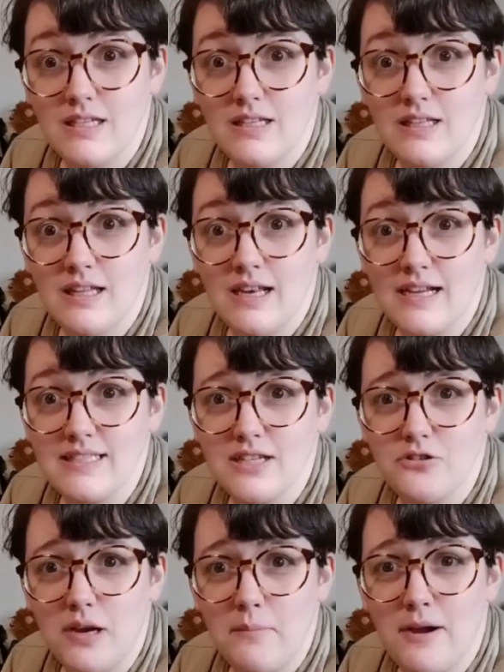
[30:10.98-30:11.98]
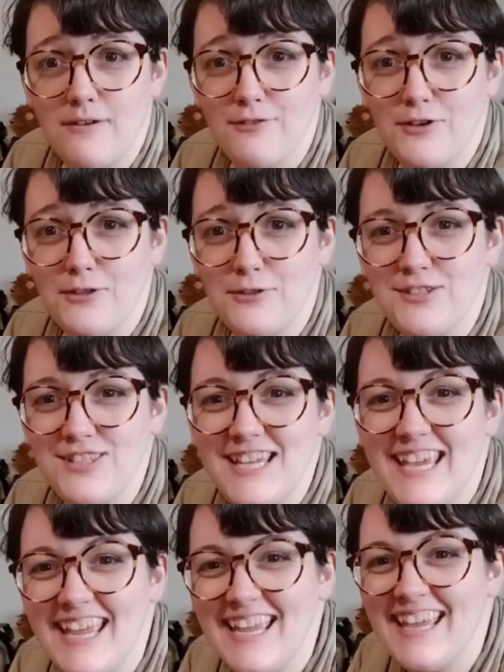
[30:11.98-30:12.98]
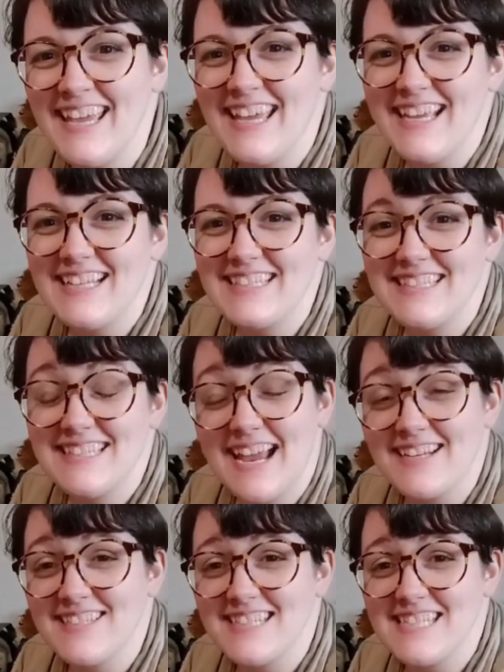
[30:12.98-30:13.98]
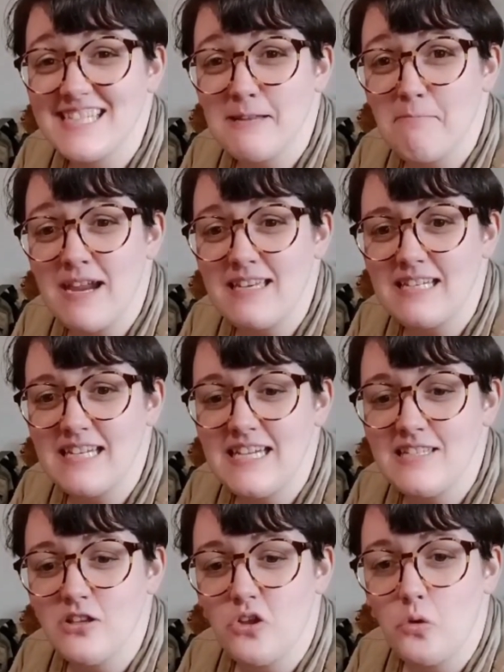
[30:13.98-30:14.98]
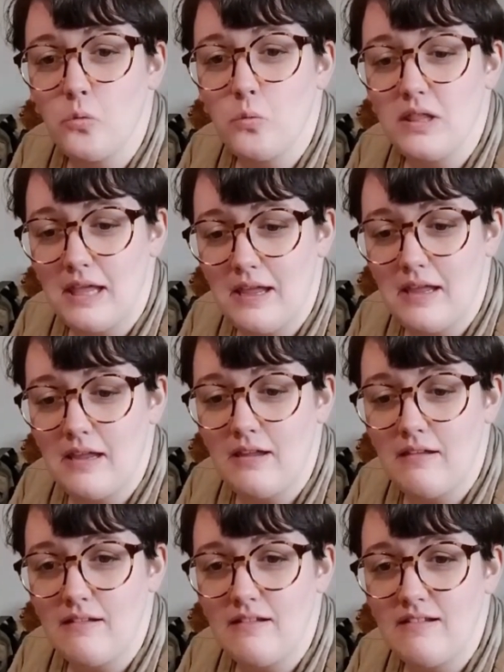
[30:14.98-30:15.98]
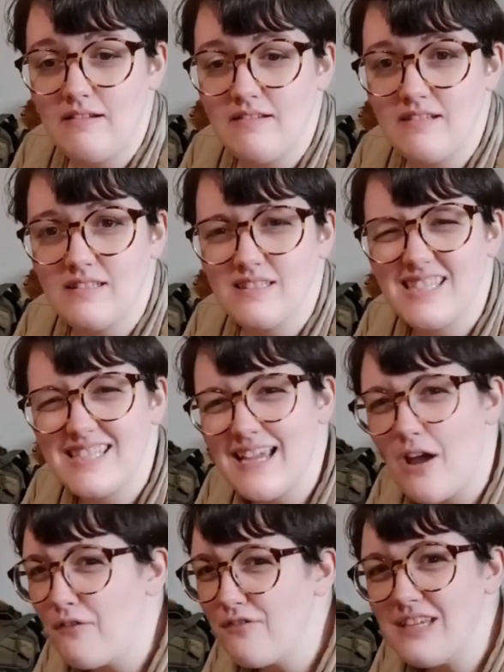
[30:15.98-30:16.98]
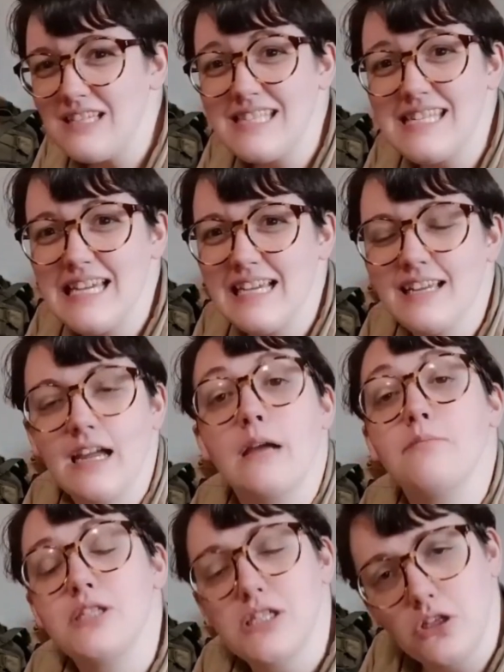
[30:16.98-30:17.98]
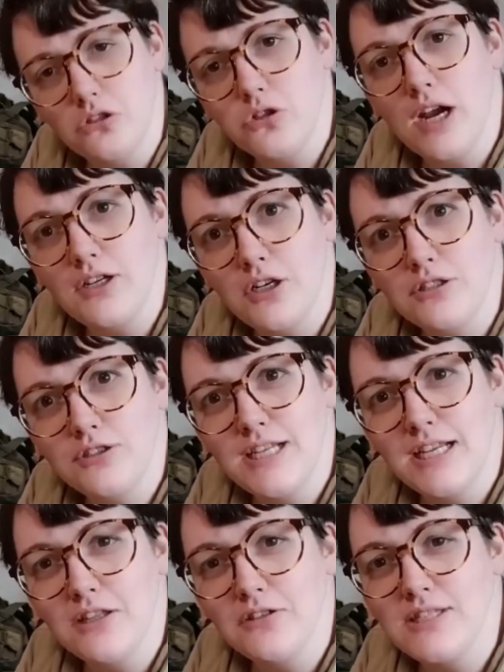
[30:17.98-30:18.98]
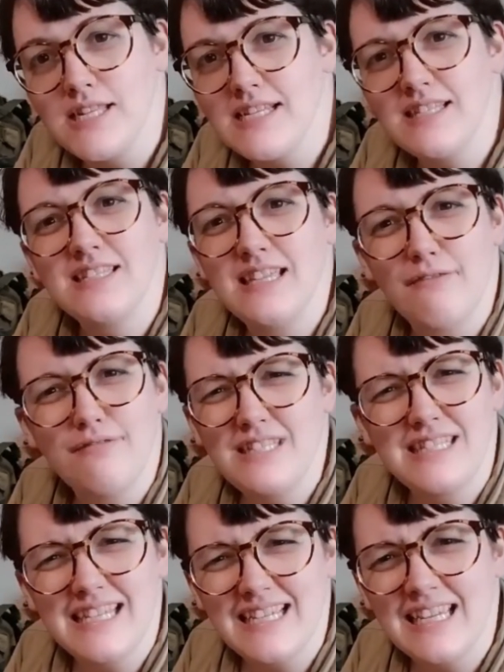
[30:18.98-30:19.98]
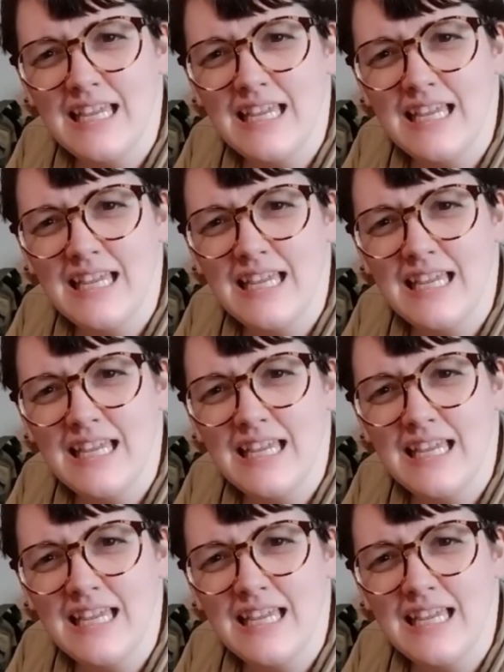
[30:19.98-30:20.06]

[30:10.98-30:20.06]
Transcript: And I say tripod very loosely because it's actually just a painting easel with a selfie stick. I'm still trying to understand those things. Selfie stick.